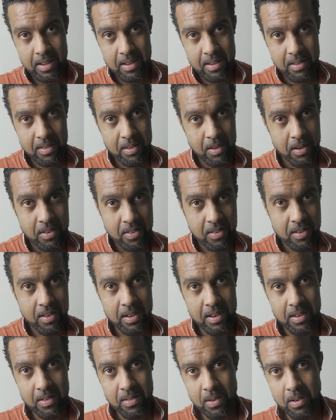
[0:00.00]
such
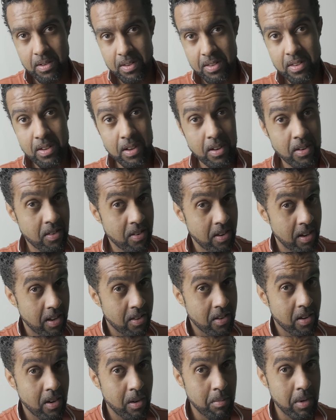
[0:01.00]
or such
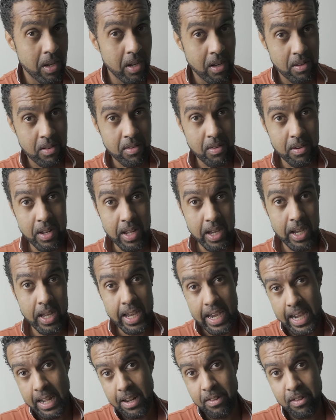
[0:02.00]
is coming
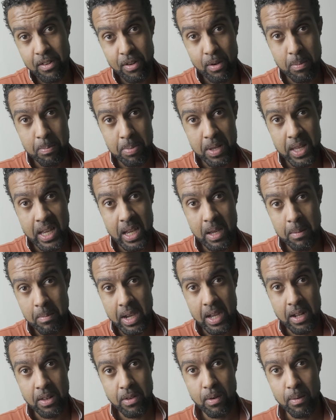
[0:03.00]
today at 2 p.m.
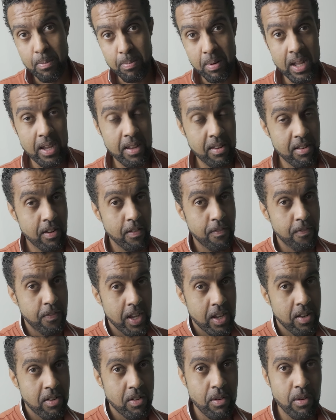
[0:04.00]
at your place to
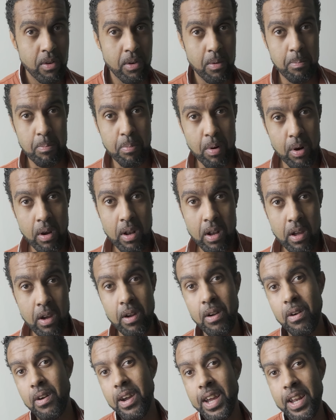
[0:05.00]
fix your
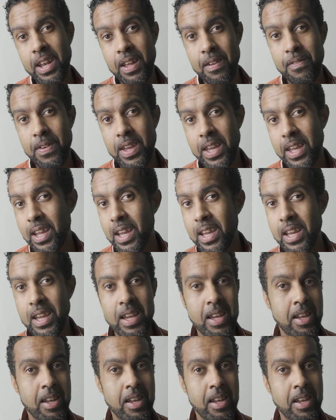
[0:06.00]
boiler or anything.